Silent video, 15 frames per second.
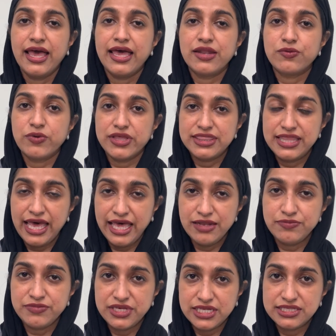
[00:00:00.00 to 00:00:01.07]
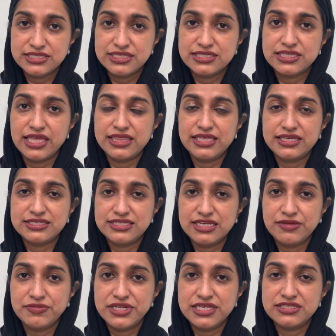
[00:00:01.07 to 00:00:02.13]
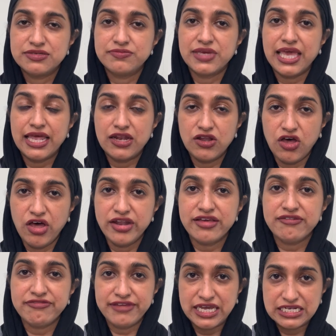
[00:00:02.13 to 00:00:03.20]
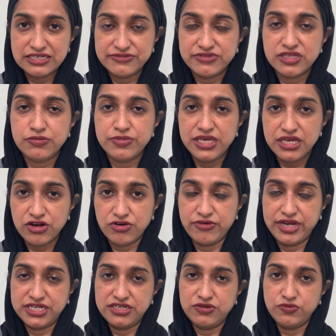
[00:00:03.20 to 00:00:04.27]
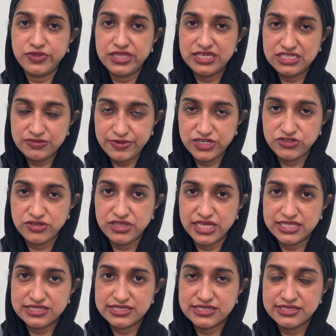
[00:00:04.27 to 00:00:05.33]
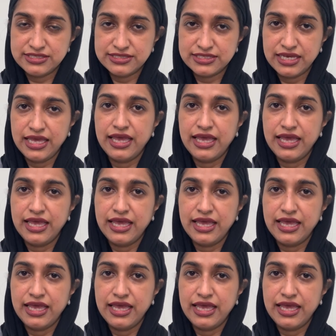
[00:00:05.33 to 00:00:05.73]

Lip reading: And what that means is that the astigmatism cannot effectively be corrected with these special lenses,